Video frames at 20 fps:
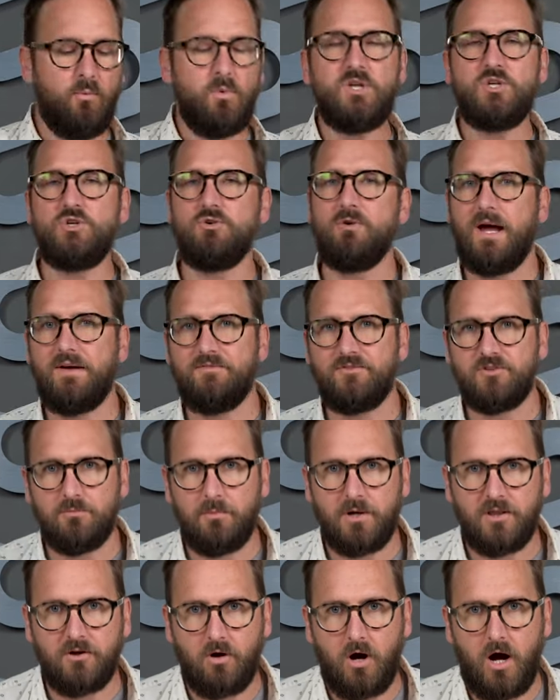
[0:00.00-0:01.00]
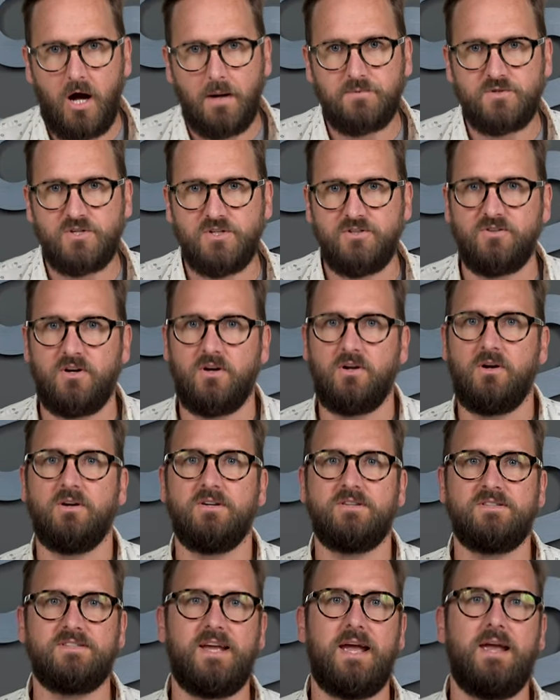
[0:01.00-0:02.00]
we do have some other options on our
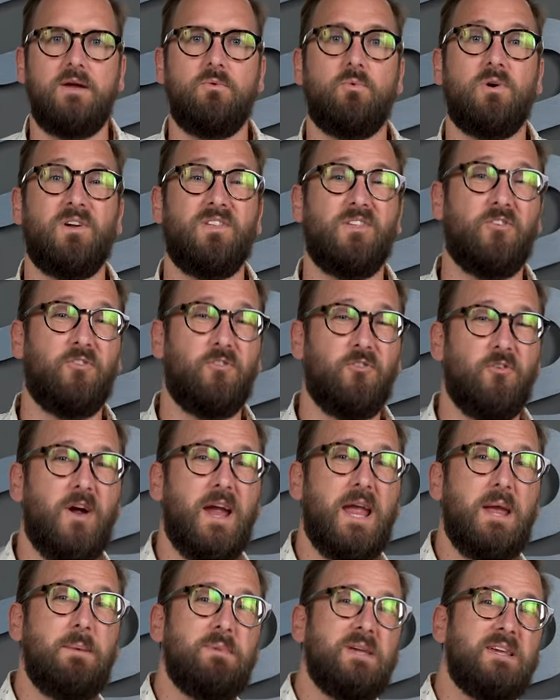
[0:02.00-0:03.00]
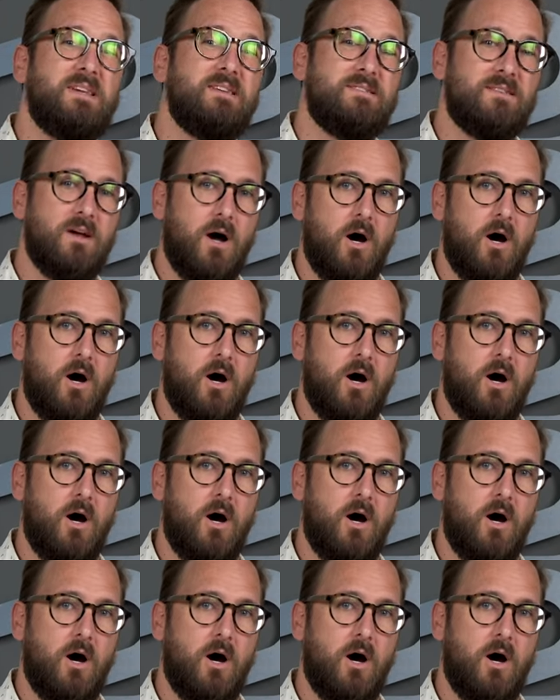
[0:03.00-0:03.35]
site where the frame is